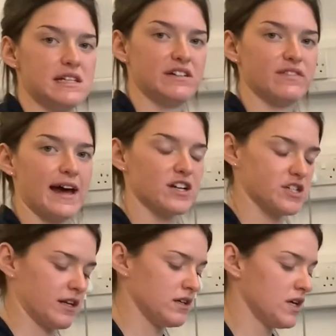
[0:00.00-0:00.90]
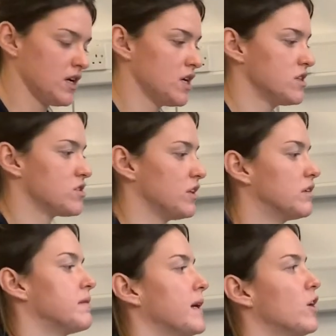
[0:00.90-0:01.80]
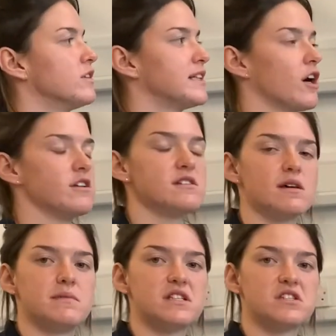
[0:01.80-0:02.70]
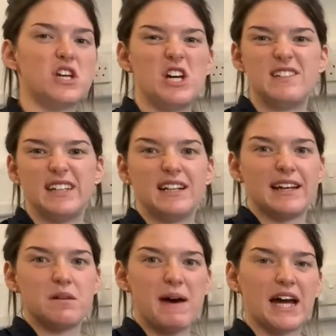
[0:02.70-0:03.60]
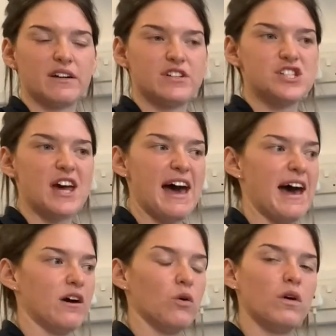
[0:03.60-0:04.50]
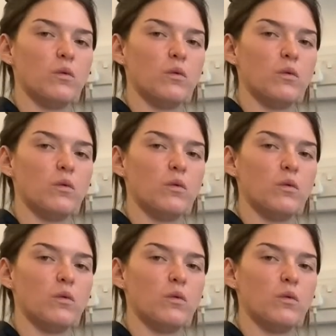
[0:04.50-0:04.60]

knee flexion. So you want to be holding on to something sturdy like the back of a chair or a